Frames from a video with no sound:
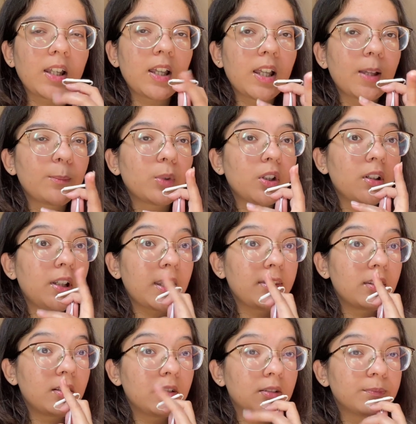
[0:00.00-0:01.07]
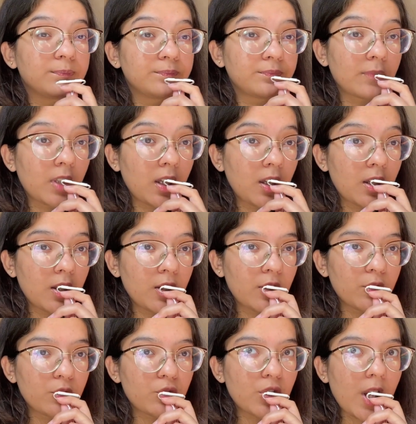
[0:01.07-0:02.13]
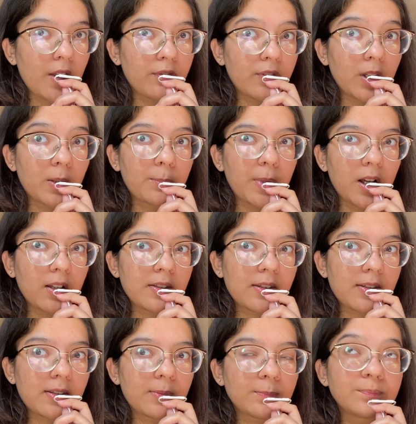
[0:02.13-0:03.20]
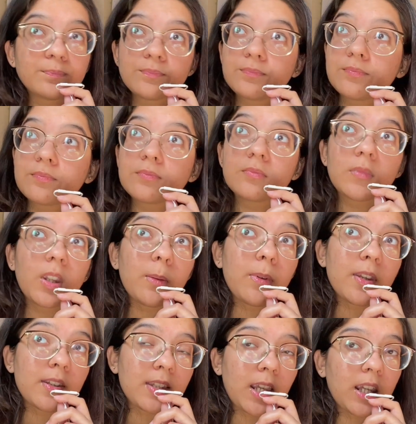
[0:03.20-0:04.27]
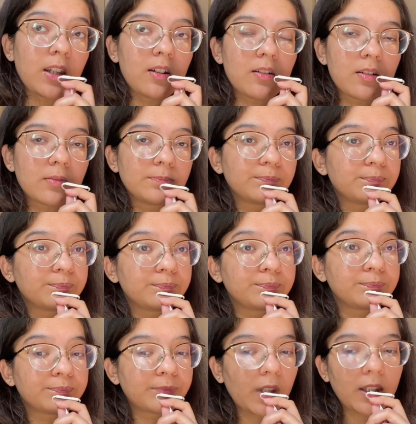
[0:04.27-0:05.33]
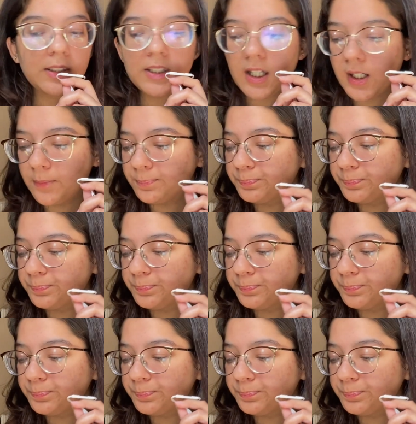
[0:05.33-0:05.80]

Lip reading: I'm gonna let the traffic pass. Give me a second. Yeah.